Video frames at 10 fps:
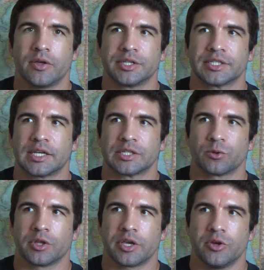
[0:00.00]
It just has a
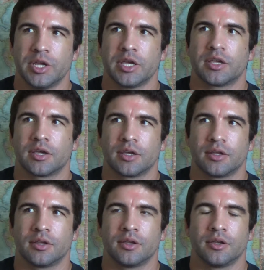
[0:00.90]
really unique
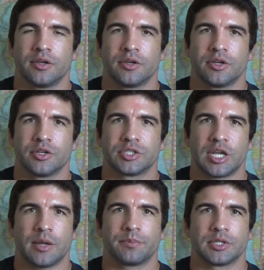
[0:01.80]

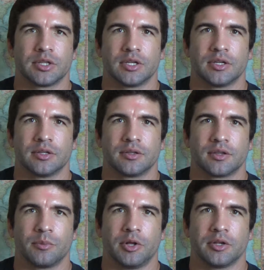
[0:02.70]
shape to the
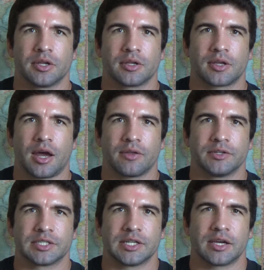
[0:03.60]
building, kind of
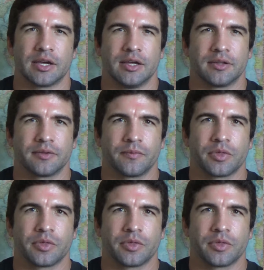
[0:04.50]
just like a